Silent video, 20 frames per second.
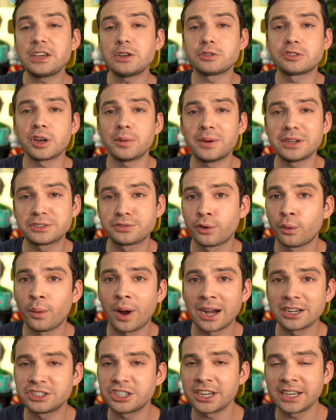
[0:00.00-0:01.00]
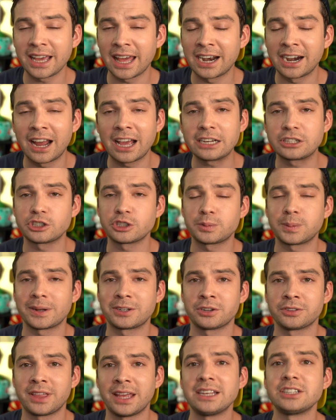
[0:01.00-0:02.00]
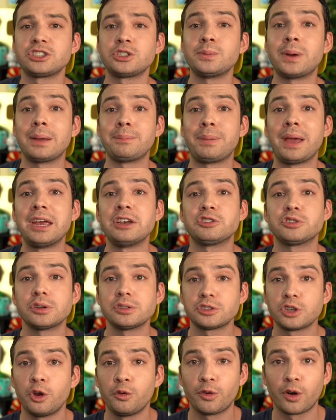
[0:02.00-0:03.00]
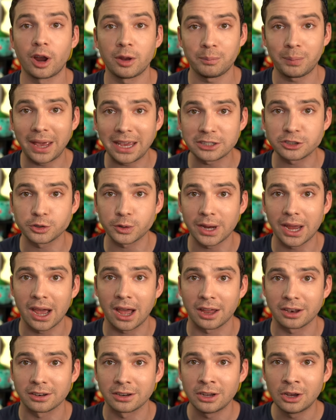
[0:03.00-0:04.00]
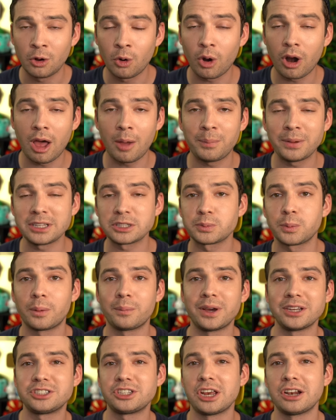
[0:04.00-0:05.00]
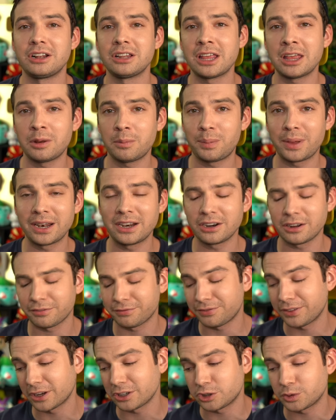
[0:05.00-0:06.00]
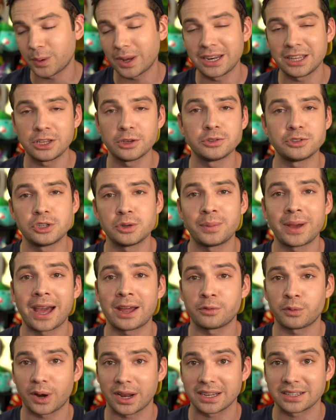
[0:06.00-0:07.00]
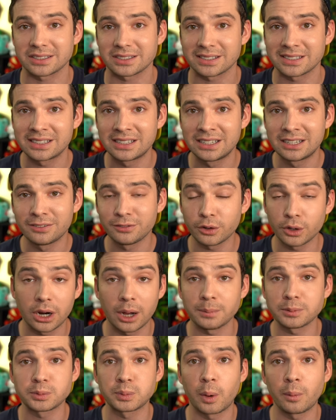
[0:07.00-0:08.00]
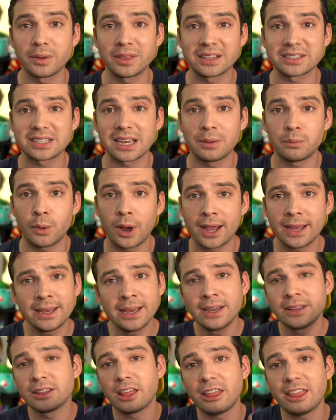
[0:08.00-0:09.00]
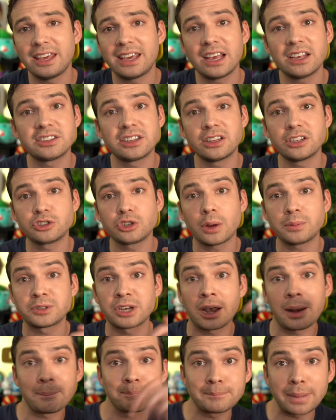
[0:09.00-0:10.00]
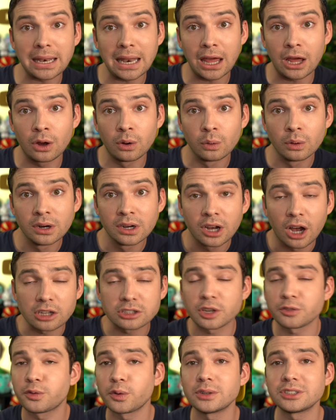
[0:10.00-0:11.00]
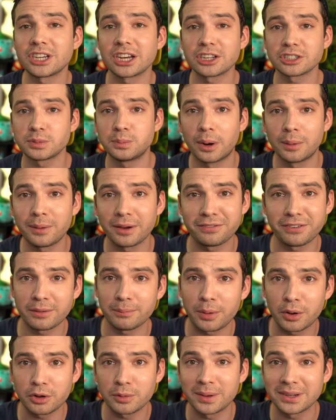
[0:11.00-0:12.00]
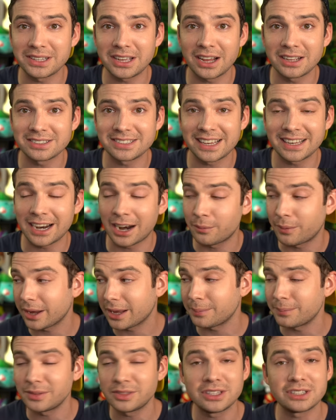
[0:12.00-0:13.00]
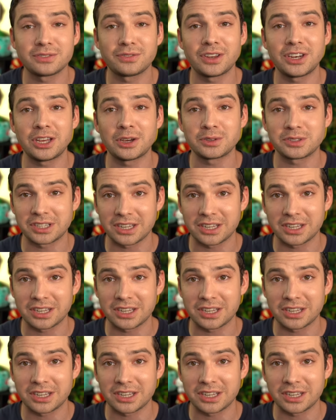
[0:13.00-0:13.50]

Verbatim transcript: you so much for watching, and an extra special thanks to my patrons over on Patreon, who are helping support my channel independent of fluctuating YouTube ad rates. If you want to help support me in the same way, the link is in the description below. Also, if you want to check out some more of my fun Pokemon content, I recommend these videos